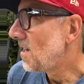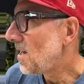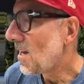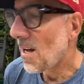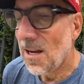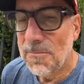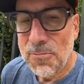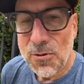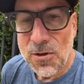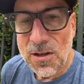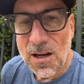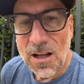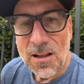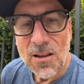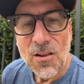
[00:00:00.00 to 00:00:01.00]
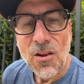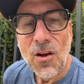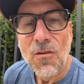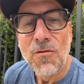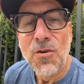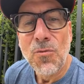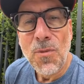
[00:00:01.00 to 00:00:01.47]
I'd put
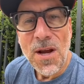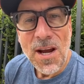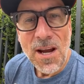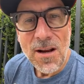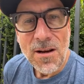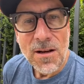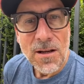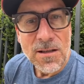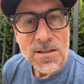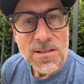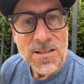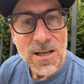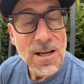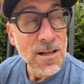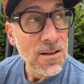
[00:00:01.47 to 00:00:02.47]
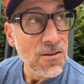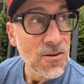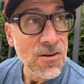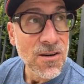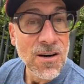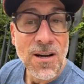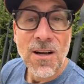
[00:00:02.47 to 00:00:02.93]
Love You Man,
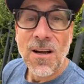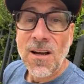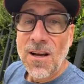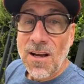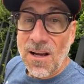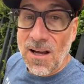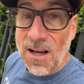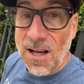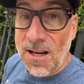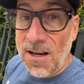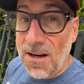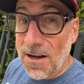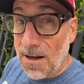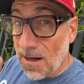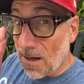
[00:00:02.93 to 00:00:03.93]
Sandler, and